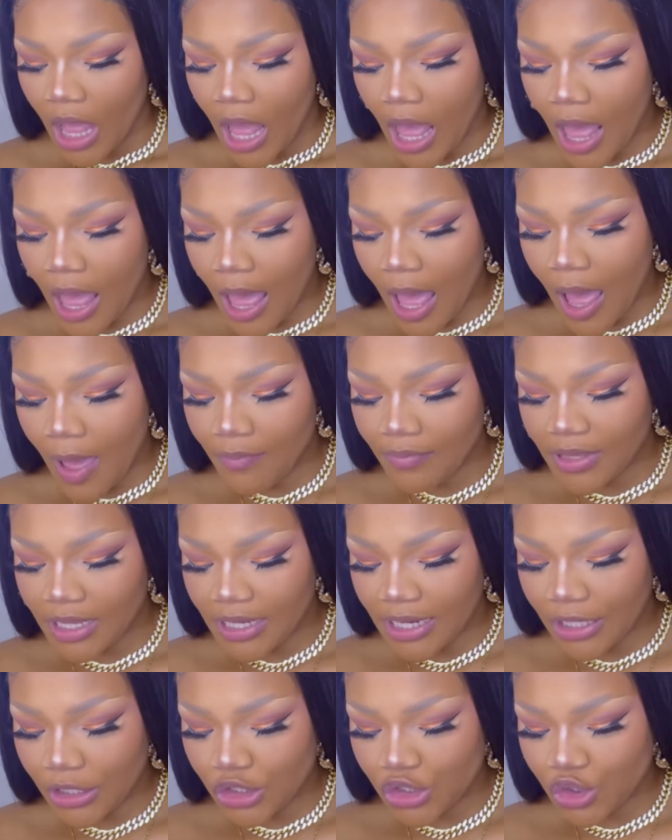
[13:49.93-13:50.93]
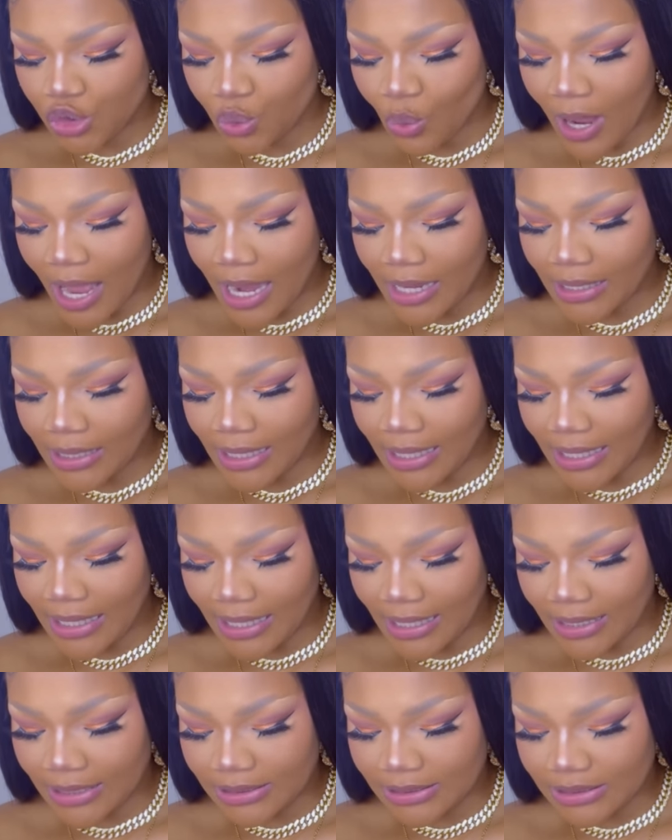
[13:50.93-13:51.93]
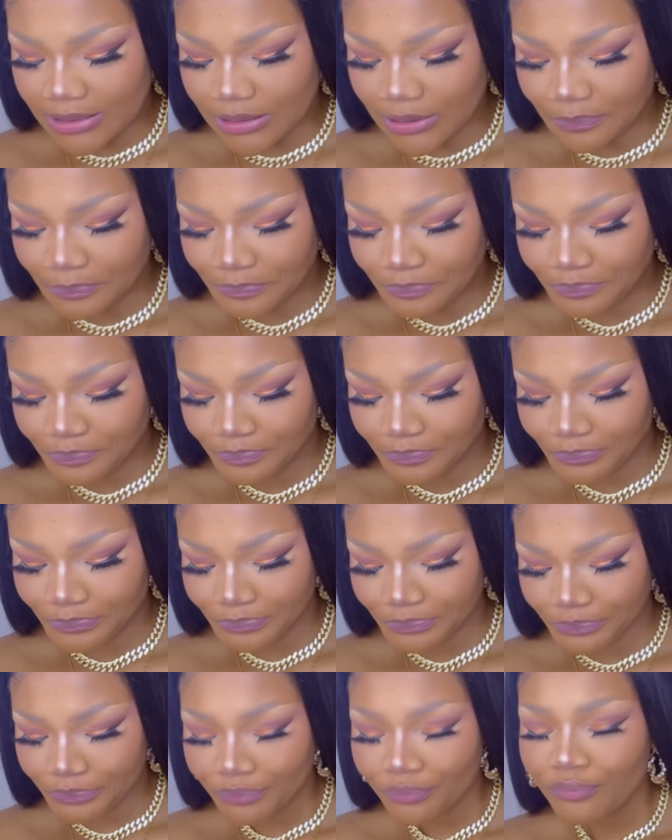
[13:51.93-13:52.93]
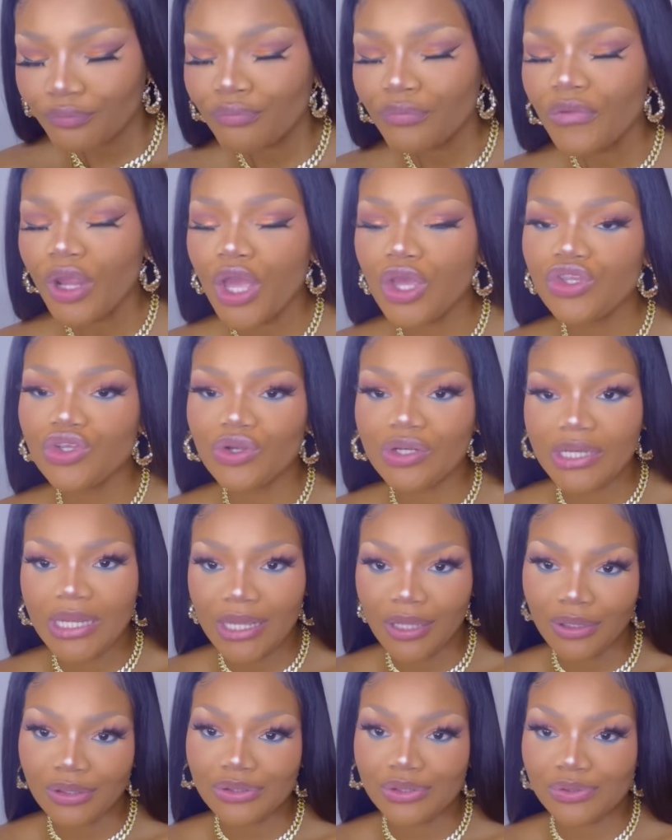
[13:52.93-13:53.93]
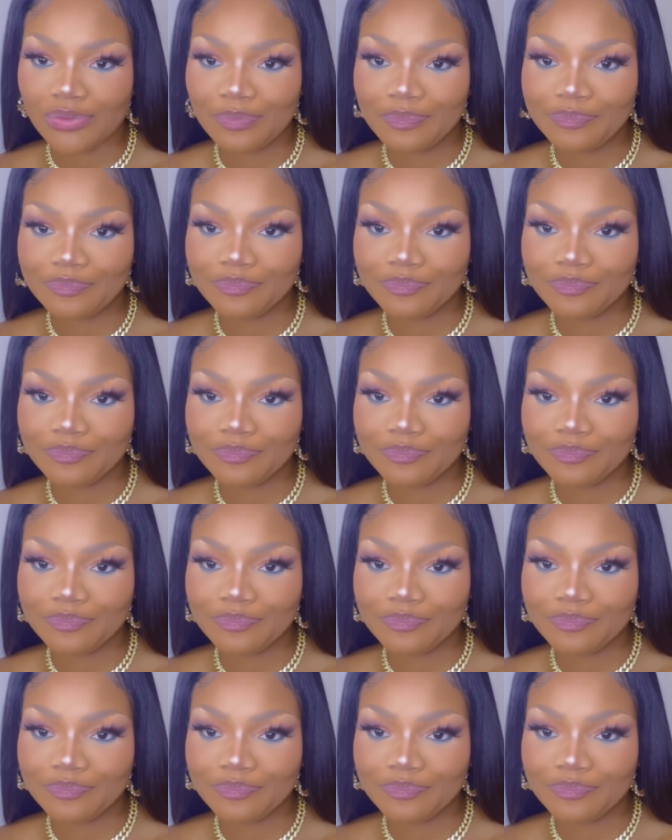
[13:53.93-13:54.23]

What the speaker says: the next one is your nails.